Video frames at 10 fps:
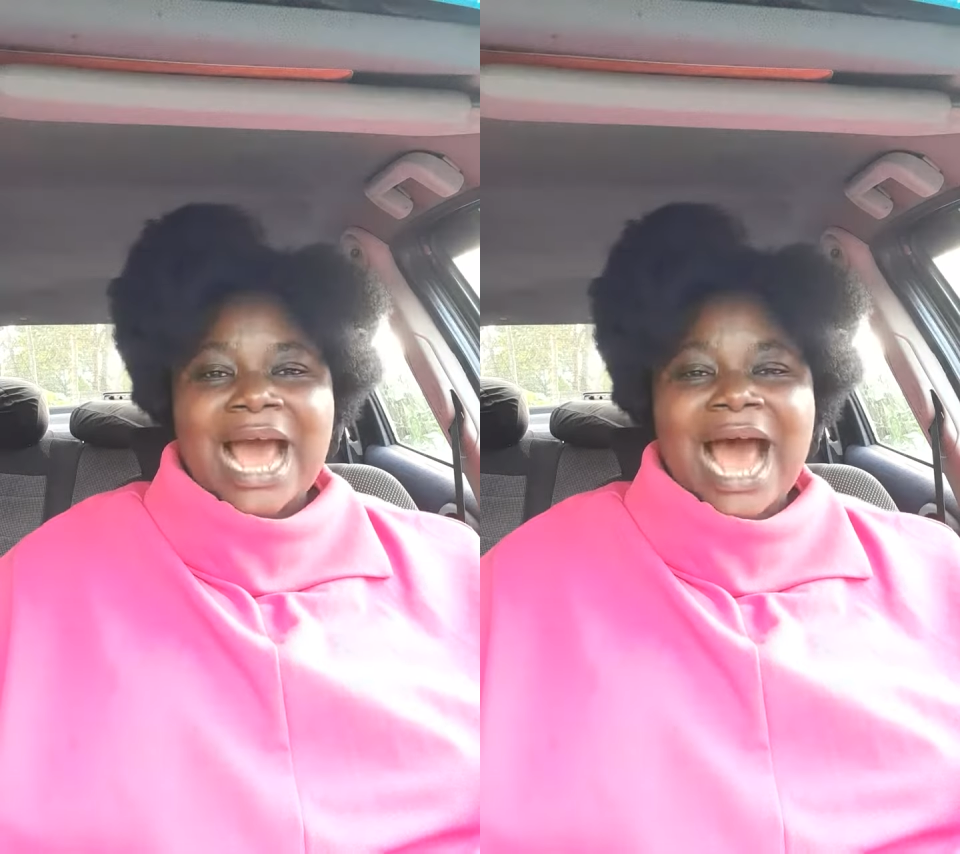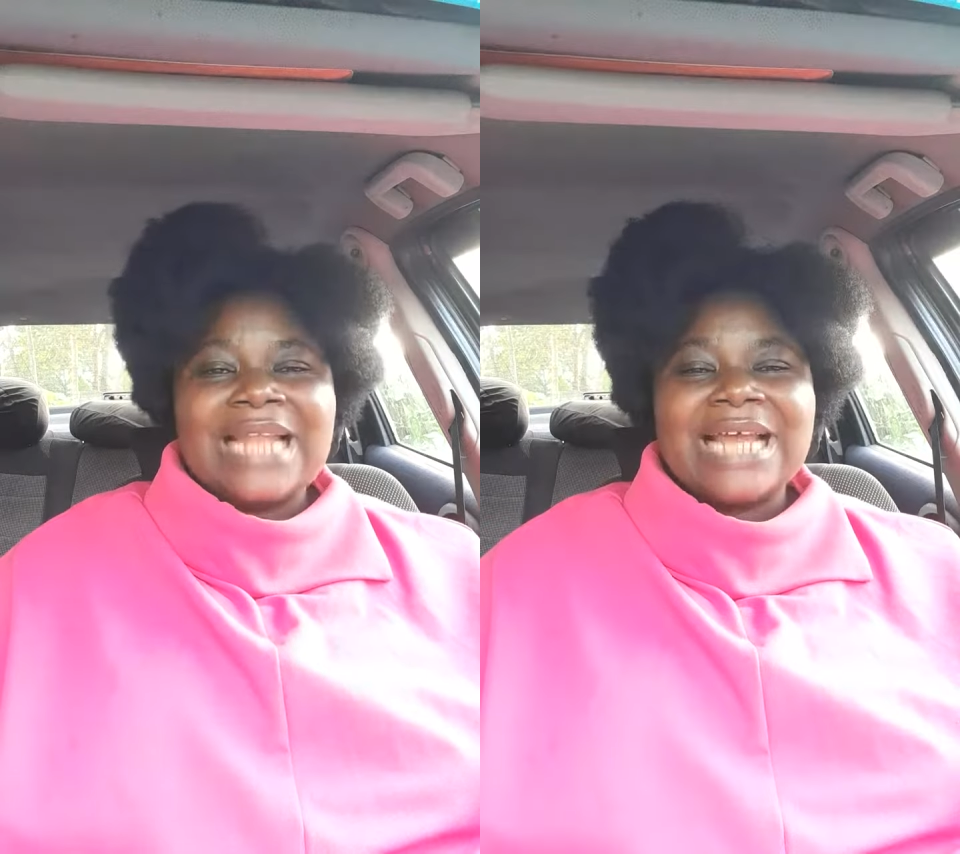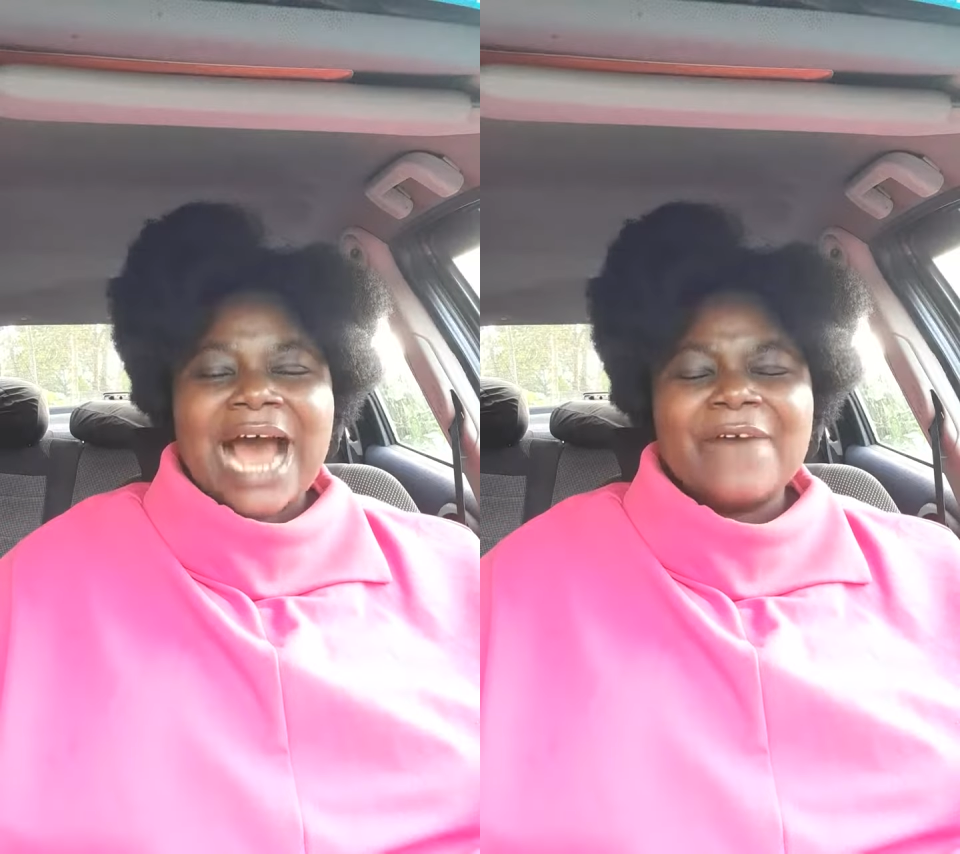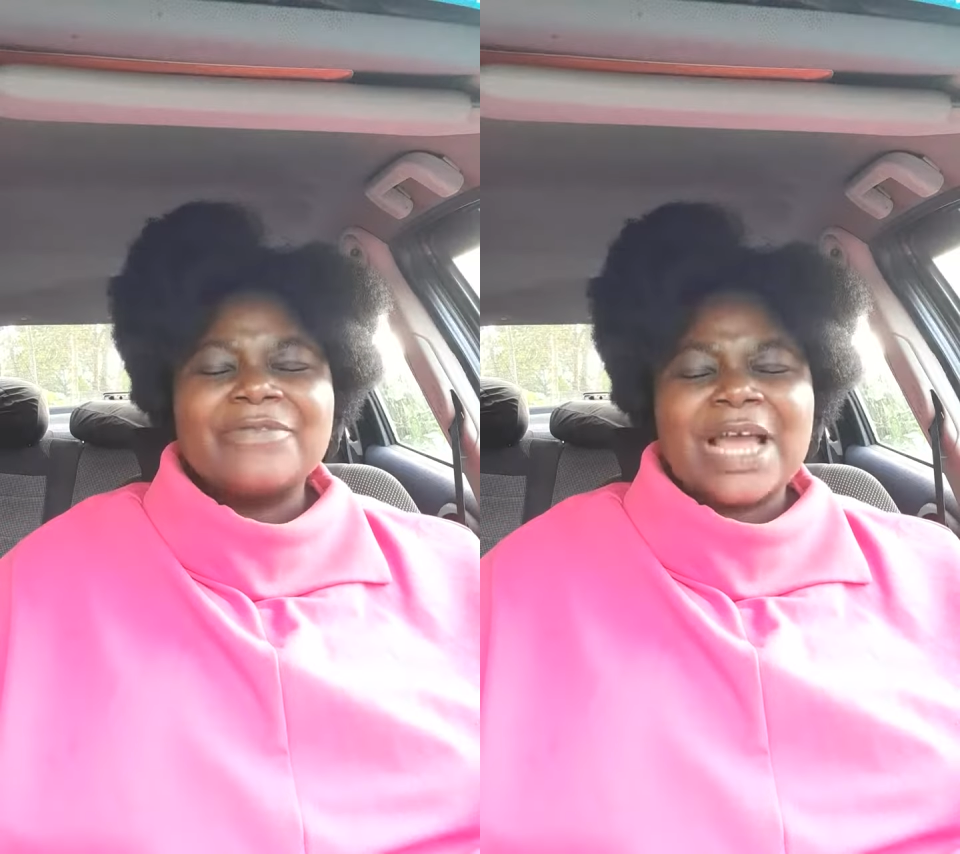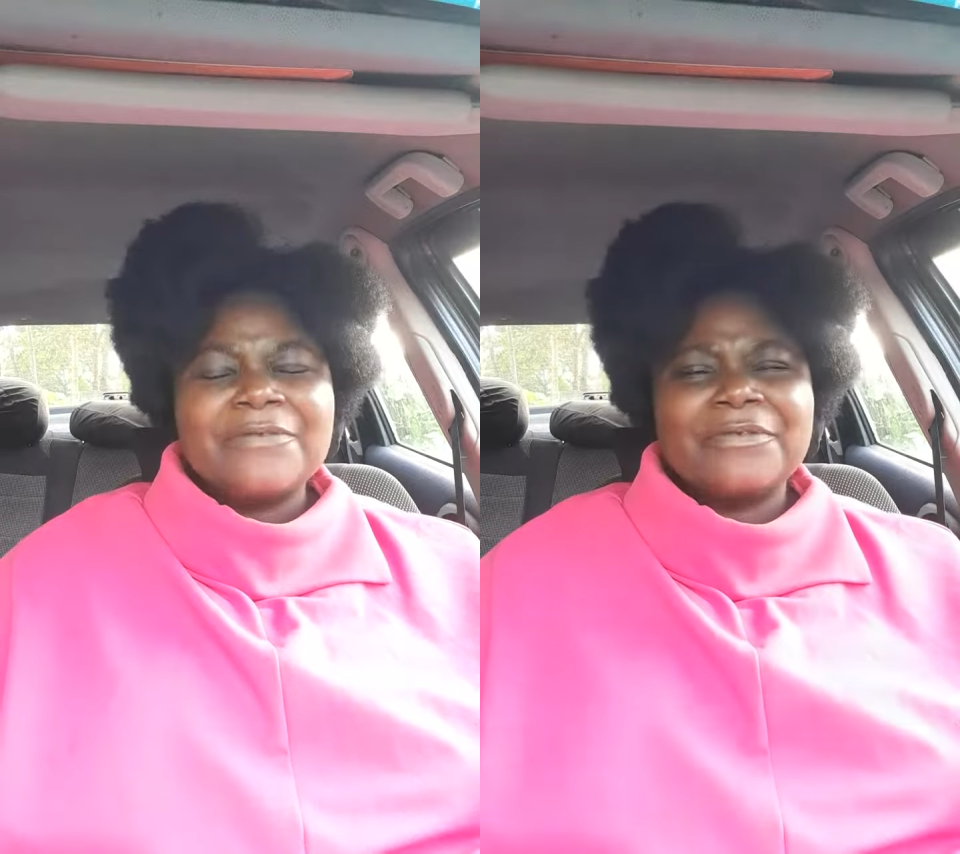and
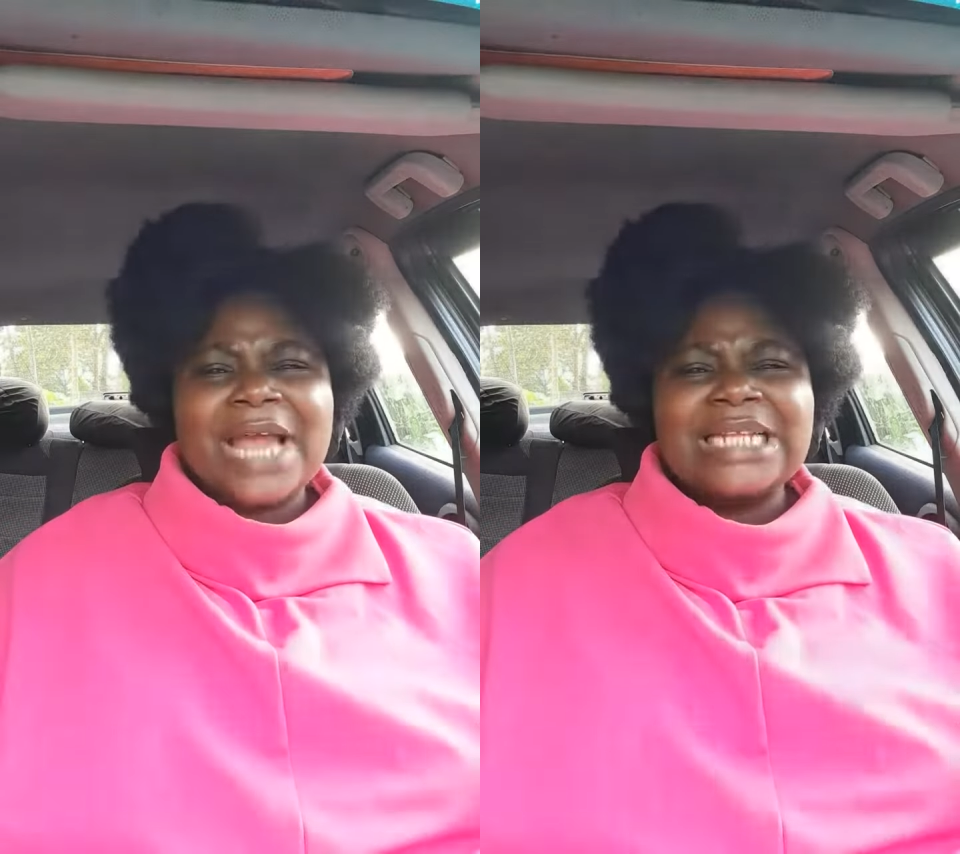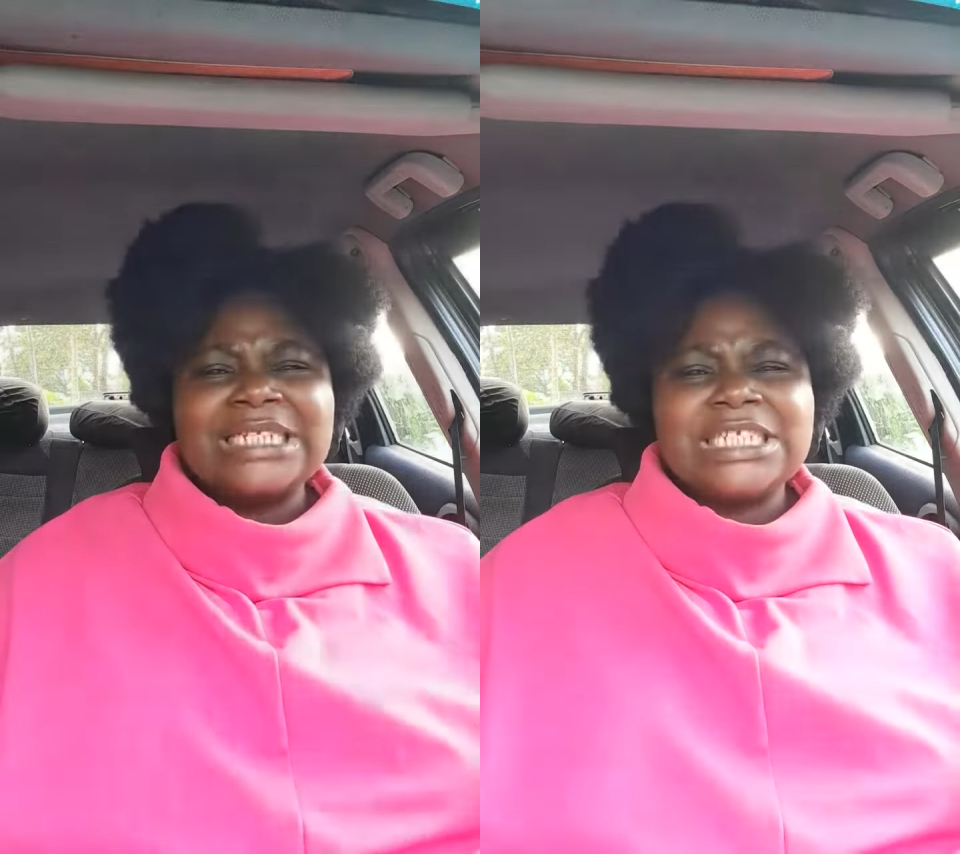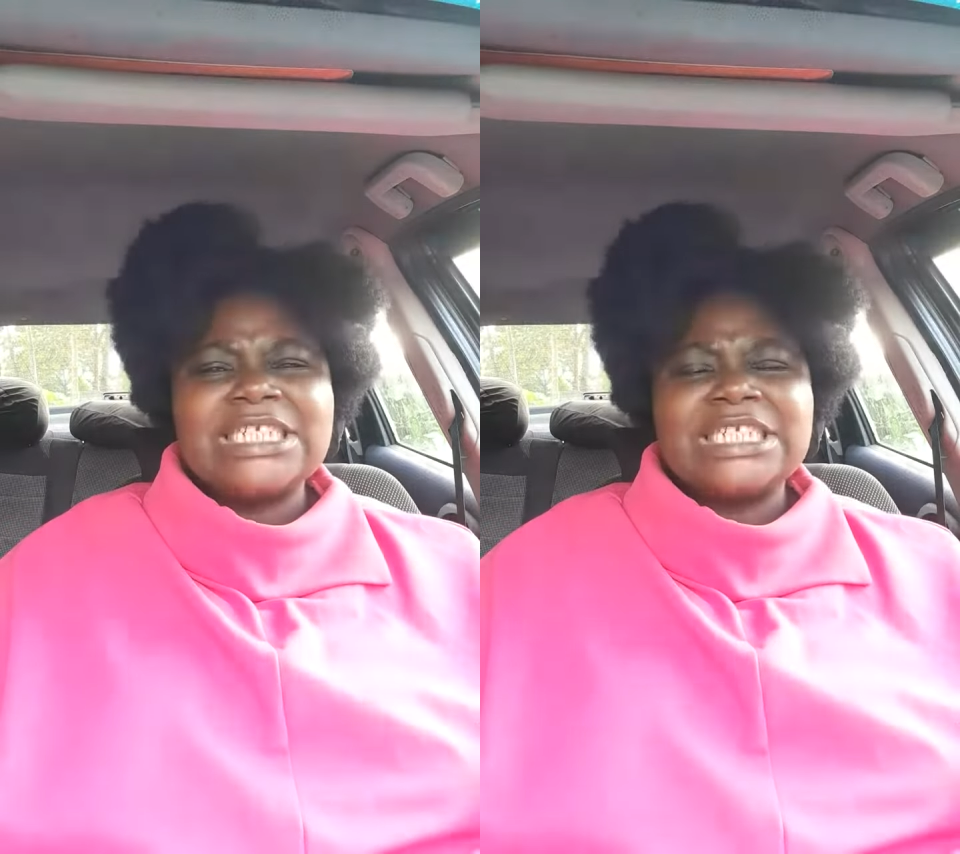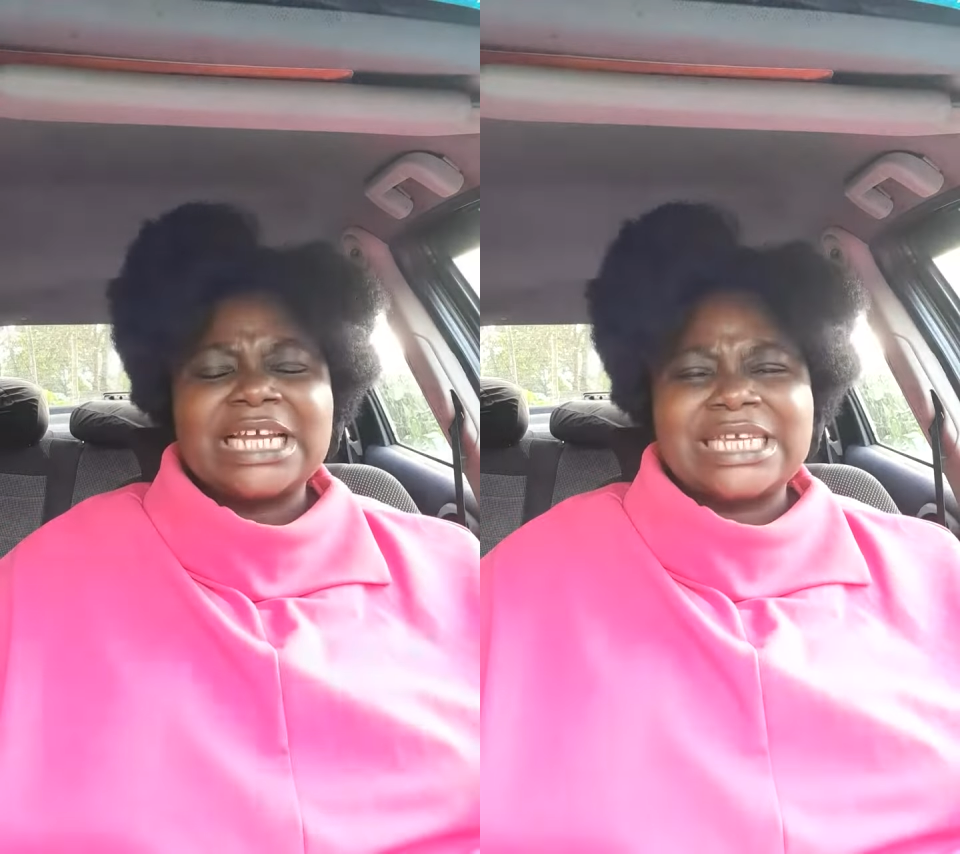have that reality check.